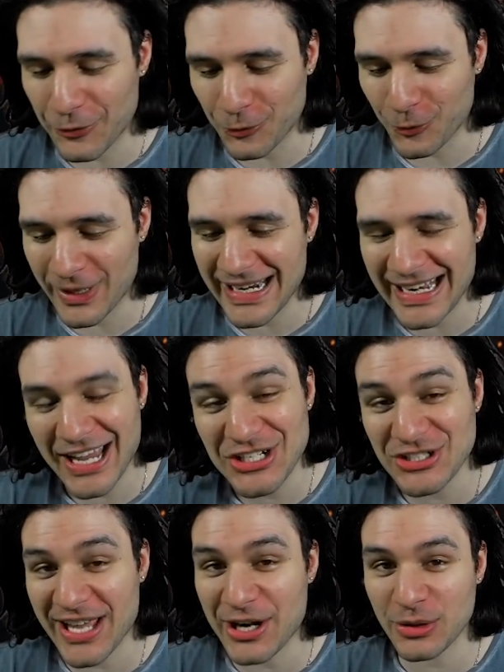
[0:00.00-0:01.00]
Raid
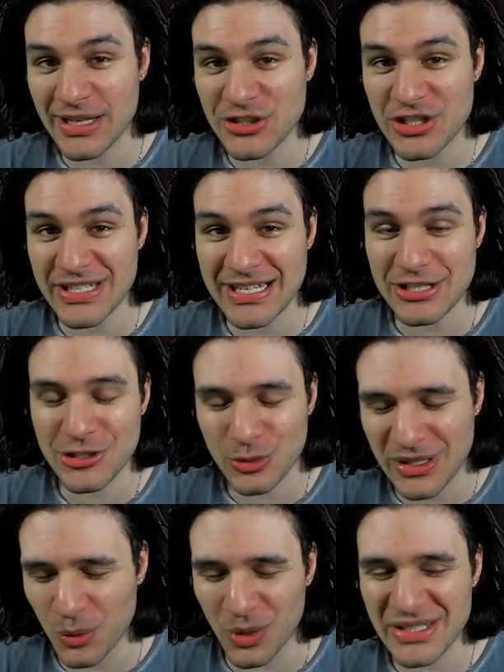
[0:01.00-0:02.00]
Shadow Legends
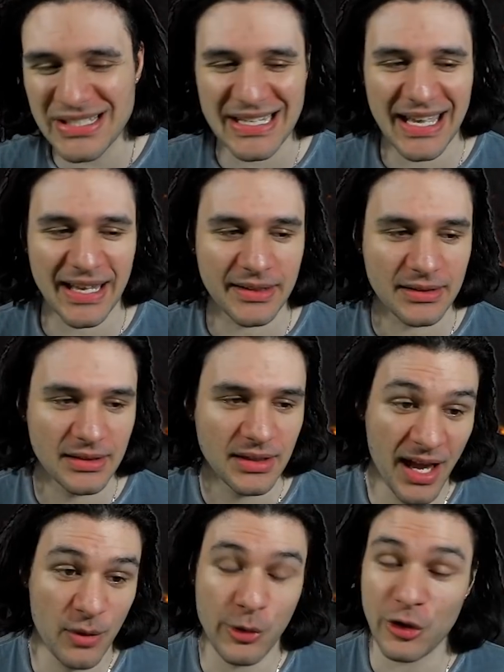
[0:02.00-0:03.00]
history once again.
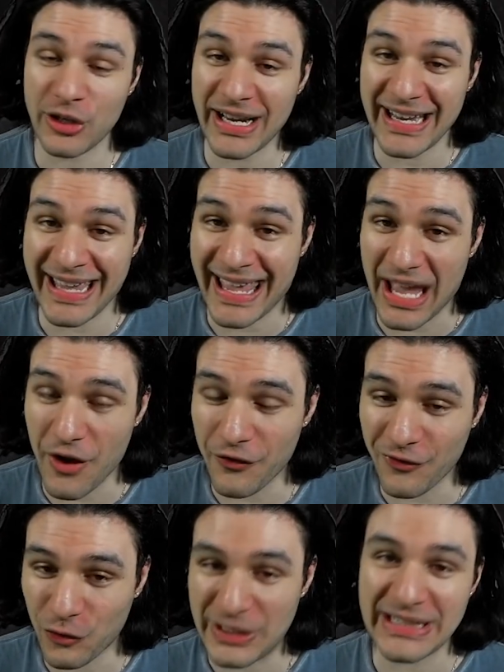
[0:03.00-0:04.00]
We are getting a free